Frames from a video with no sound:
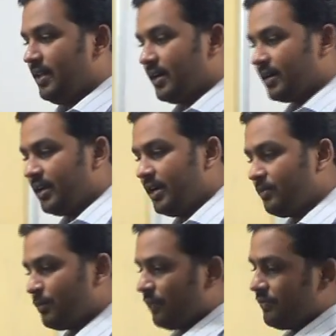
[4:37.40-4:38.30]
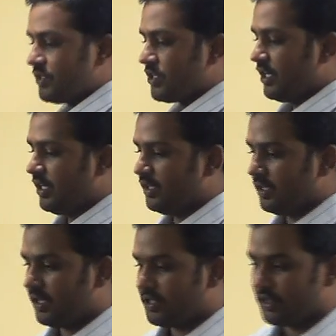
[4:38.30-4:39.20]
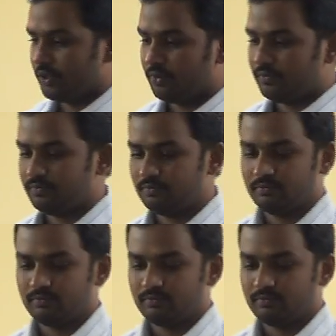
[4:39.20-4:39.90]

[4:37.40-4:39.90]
In the agreed profit sharing ratio.